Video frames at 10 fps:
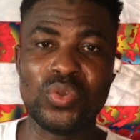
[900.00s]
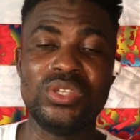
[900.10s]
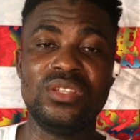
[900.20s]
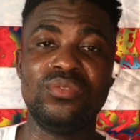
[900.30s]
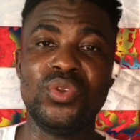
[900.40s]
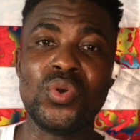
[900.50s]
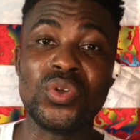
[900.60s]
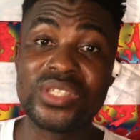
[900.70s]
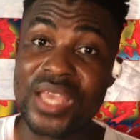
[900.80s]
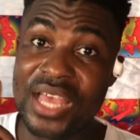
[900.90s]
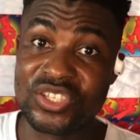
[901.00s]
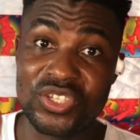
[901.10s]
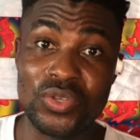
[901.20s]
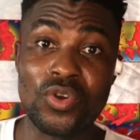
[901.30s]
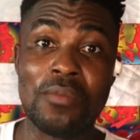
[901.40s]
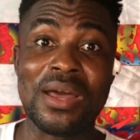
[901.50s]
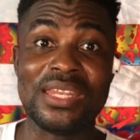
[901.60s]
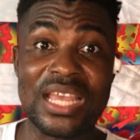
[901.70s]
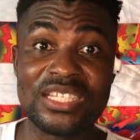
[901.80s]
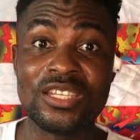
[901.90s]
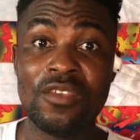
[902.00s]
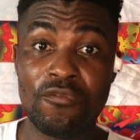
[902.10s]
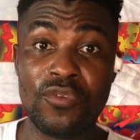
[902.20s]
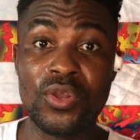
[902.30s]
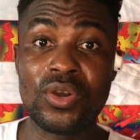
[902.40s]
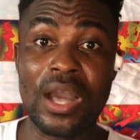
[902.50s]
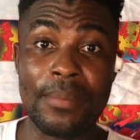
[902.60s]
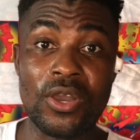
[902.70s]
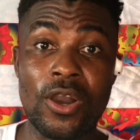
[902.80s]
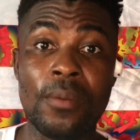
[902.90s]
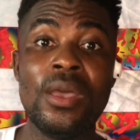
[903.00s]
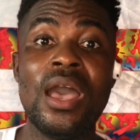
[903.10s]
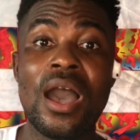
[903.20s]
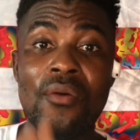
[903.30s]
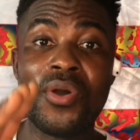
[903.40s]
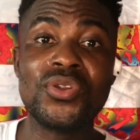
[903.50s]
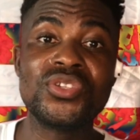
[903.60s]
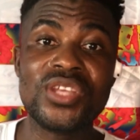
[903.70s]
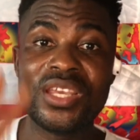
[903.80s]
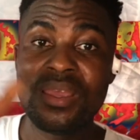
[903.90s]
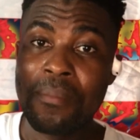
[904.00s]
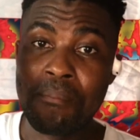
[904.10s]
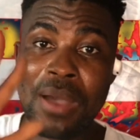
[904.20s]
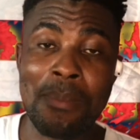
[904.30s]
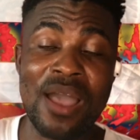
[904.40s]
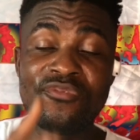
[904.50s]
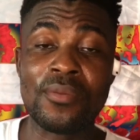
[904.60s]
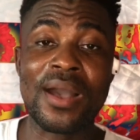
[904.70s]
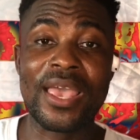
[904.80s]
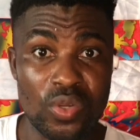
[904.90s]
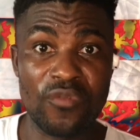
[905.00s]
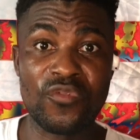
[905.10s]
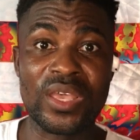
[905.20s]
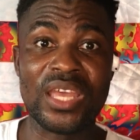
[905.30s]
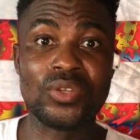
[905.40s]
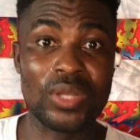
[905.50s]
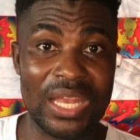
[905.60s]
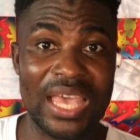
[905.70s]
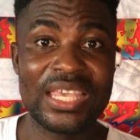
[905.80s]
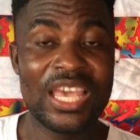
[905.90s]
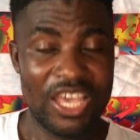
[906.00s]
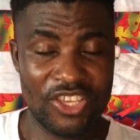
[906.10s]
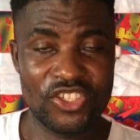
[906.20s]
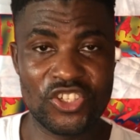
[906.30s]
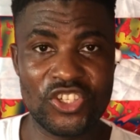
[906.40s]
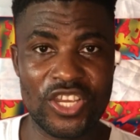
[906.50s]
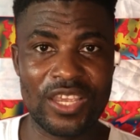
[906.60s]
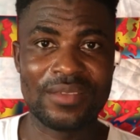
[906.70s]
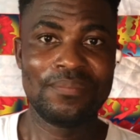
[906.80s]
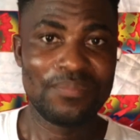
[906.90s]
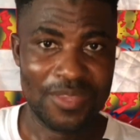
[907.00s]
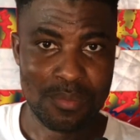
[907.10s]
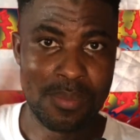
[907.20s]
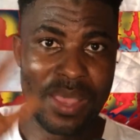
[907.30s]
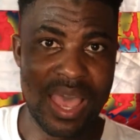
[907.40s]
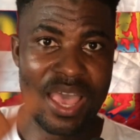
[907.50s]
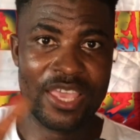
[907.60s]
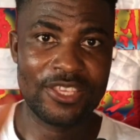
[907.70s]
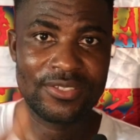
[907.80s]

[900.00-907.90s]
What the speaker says: on this video until I see you on my next video coming up. I want to say bye bye for my. Don't forget to like and share. Bye bye.